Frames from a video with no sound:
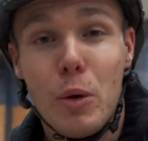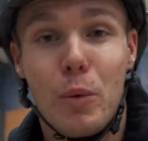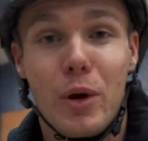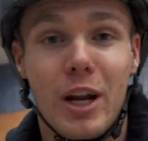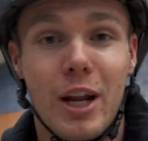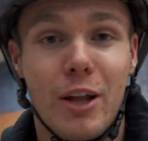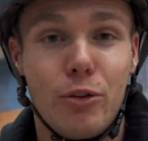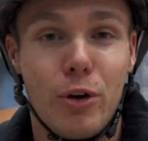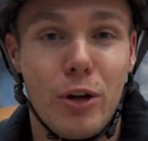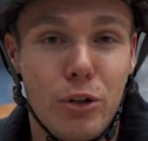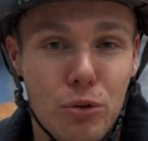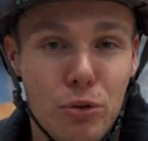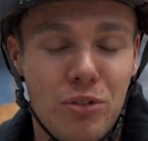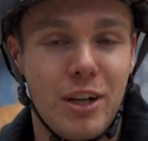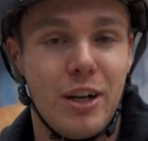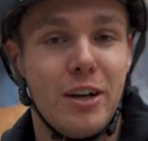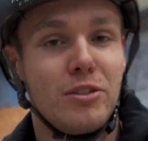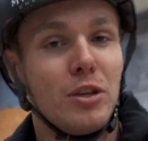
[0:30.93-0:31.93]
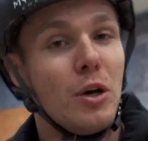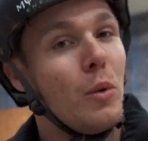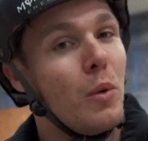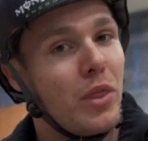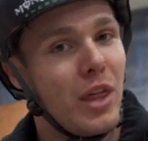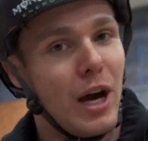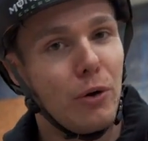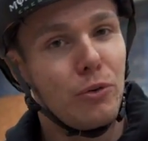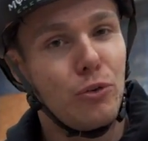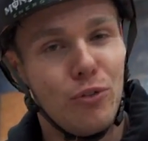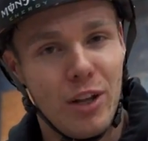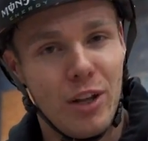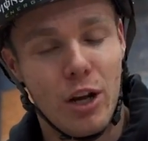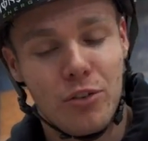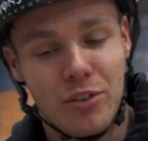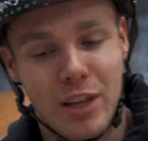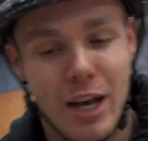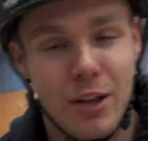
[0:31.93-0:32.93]
we're gonna do a new series with how-to
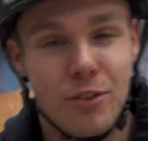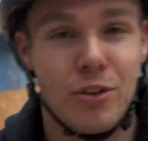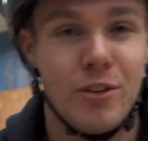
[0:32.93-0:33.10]
videos, and